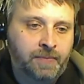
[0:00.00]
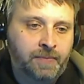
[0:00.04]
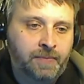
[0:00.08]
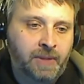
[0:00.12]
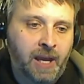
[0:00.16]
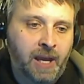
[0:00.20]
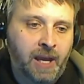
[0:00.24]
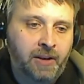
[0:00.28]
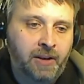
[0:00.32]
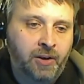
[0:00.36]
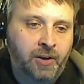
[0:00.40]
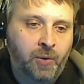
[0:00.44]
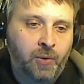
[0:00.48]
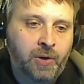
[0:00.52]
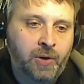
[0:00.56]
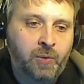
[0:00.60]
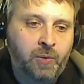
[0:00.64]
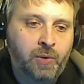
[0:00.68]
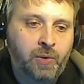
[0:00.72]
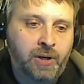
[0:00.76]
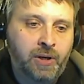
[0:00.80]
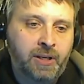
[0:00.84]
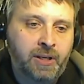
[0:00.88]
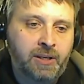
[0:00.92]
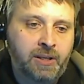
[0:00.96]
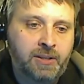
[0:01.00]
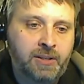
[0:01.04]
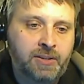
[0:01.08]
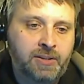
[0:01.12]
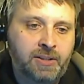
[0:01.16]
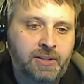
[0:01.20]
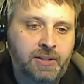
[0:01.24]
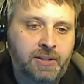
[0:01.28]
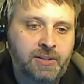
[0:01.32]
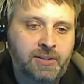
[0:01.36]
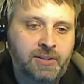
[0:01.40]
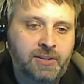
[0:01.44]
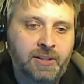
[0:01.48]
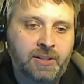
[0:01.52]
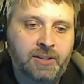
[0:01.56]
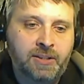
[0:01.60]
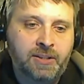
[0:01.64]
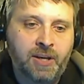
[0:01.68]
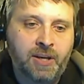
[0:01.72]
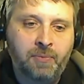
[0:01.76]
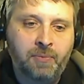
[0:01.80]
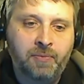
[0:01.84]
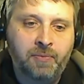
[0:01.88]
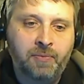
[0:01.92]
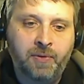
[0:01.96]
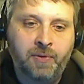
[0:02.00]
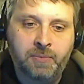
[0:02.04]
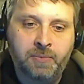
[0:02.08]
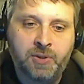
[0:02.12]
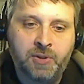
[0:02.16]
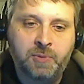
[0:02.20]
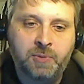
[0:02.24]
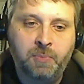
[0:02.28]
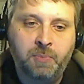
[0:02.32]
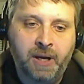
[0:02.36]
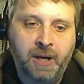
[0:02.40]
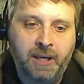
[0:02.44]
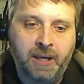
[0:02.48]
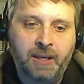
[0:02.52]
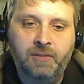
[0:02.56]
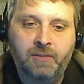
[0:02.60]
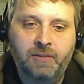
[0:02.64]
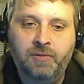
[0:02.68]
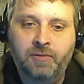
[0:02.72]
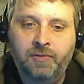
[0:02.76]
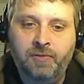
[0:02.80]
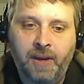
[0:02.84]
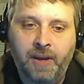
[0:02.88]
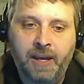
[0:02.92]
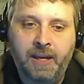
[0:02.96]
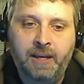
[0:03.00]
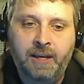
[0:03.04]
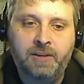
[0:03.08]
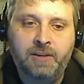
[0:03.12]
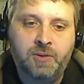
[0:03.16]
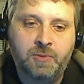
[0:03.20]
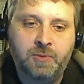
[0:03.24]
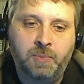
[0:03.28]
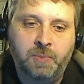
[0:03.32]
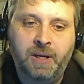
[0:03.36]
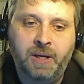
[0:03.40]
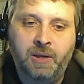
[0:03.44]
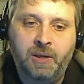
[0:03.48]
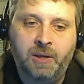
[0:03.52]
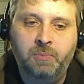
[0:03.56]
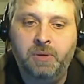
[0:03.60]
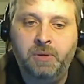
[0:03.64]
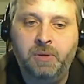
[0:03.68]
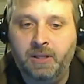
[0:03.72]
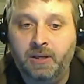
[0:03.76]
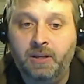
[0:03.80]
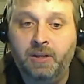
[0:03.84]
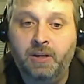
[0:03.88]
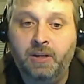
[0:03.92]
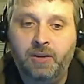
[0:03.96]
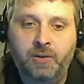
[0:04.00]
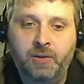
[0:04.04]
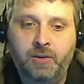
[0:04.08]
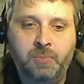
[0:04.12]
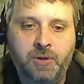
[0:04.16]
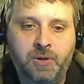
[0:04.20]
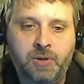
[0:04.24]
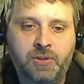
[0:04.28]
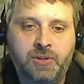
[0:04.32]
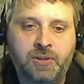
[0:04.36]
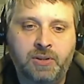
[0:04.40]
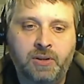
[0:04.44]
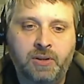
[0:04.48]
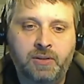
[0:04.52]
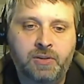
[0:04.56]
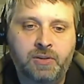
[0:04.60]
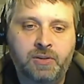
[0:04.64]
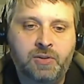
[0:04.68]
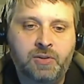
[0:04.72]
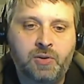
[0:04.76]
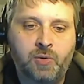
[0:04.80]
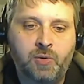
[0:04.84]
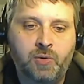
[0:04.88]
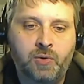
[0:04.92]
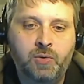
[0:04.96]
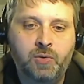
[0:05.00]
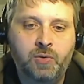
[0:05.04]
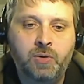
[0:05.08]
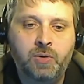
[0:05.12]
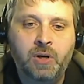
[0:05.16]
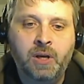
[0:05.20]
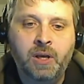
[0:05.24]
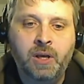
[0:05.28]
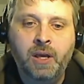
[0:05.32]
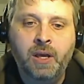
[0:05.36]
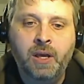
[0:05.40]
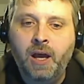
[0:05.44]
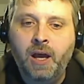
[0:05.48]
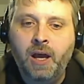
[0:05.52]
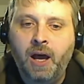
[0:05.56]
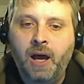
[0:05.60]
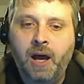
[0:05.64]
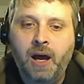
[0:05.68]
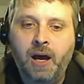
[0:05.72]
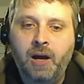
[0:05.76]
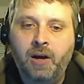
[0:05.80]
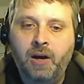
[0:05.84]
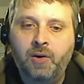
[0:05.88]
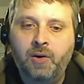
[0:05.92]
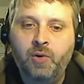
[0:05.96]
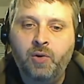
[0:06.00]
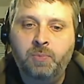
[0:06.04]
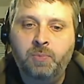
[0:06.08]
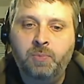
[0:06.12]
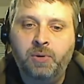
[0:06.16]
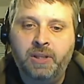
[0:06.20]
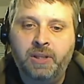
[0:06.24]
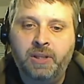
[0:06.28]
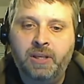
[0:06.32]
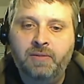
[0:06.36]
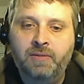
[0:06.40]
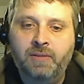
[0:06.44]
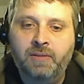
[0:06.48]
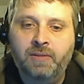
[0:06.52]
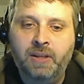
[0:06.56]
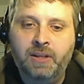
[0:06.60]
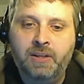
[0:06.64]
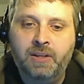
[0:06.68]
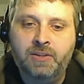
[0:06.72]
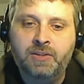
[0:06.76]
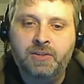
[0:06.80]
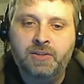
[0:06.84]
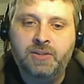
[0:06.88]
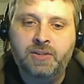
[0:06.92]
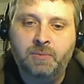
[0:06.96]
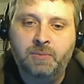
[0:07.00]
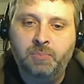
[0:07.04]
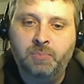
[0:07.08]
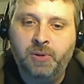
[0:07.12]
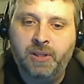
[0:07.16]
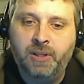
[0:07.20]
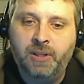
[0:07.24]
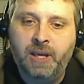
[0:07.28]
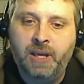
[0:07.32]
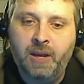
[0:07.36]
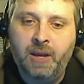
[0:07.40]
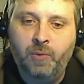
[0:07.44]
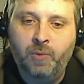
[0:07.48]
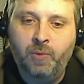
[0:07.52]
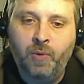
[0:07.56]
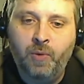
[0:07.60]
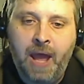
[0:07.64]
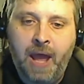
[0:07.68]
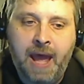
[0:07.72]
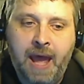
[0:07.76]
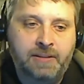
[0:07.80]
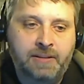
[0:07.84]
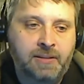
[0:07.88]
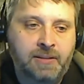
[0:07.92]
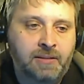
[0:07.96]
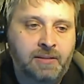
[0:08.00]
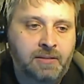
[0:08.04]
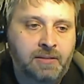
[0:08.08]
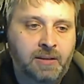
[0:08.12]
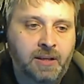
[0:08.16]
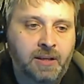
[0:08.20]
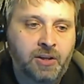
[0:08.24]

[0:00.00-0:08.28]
Not knowing what it is, he seeks help from Spike and Faye, Spike being another person of this crew, uh, who believe it is simply a rat.